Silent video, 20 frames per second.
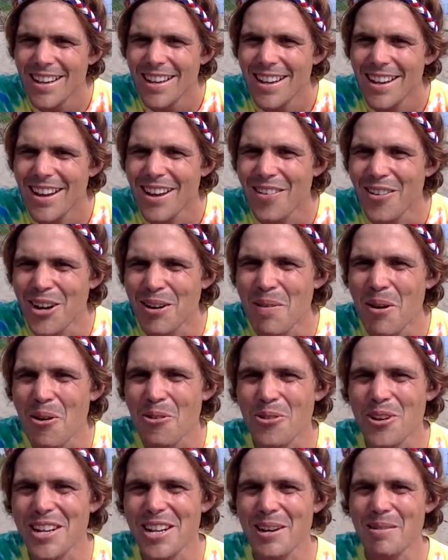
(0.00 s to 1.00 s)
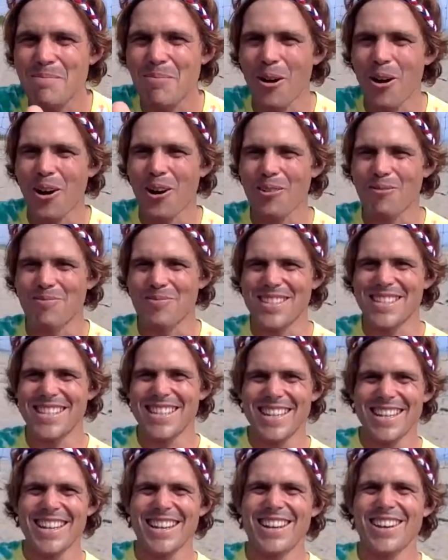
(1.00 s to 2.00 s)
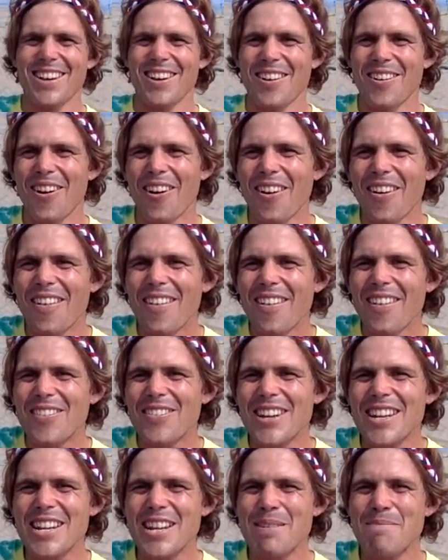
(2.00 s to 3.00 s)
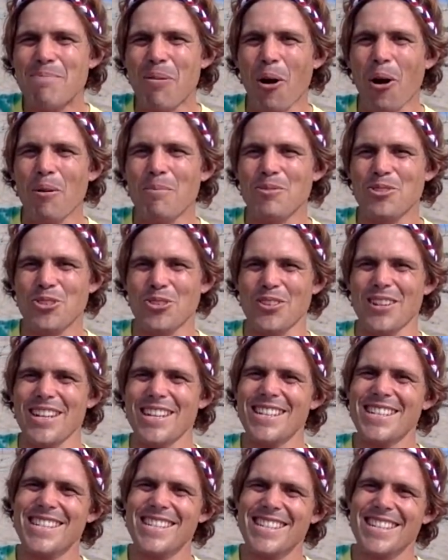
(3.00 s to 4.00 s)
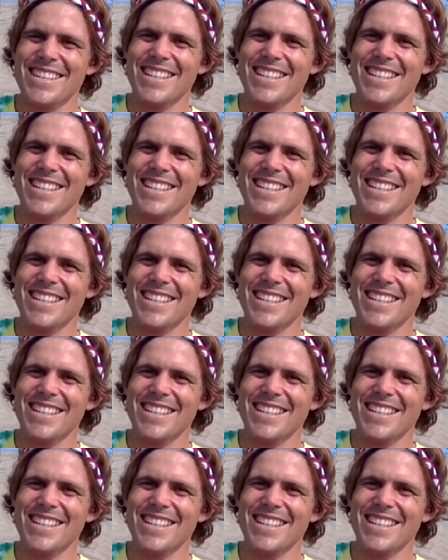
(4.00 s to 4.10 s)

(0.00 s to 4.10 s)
What about reading palms? Oh, reading palm trees?